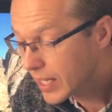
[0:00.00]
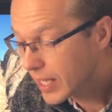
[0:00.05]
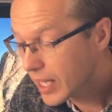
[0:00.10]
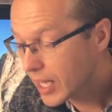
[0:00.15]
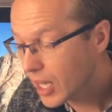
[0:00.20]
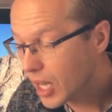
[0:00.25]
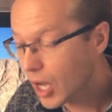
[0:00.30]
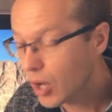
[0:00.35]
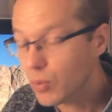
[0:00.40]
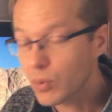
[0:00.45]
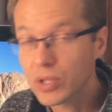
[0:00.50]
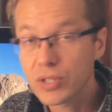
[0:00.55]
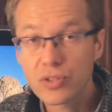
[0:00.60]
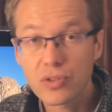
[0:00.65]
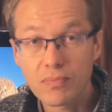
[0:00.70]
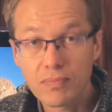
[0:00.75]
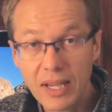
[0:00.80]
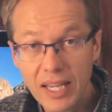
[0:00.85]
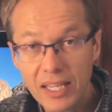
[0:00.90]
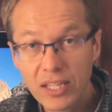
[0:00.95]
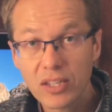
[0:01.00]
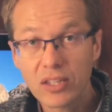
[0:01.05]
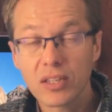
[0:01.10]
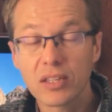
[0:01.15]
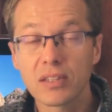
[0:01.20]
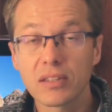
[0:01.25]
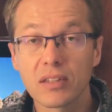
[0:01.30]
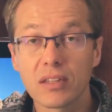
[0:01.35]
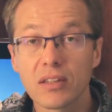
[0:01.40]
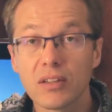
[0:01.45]
uh, I want to make
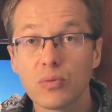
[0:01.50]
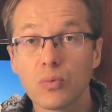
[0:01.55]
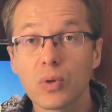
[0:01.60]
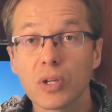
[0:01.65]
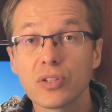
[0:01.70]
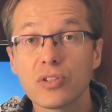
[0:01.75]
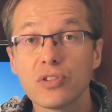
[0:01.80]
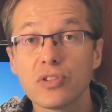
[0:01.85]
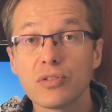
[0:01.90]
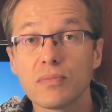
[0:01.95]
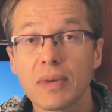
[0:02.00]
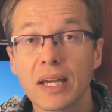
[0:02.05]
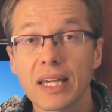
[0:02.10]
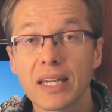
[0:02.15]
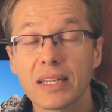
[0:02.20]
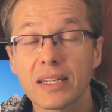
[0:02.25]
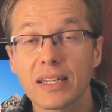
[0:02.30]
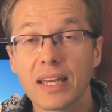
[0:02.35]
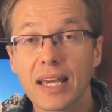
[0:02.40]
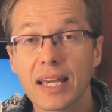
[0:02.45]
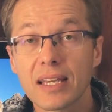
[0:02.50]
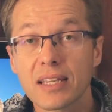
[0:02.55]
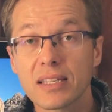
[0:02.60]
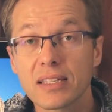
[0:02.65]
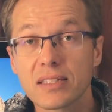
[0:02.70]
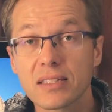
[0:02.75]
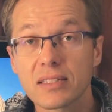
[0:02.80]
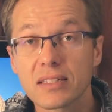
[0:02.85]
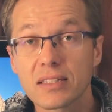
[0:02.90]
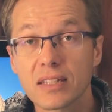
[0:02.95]
it want you to make it
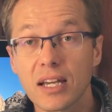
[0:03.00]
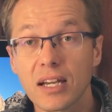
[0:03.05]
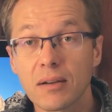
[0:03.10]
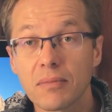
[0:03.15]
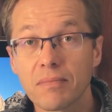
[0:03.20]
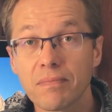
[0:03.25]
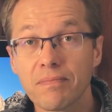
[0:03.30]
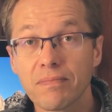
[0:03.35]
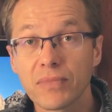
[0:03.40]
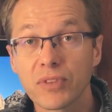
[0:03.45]
as um,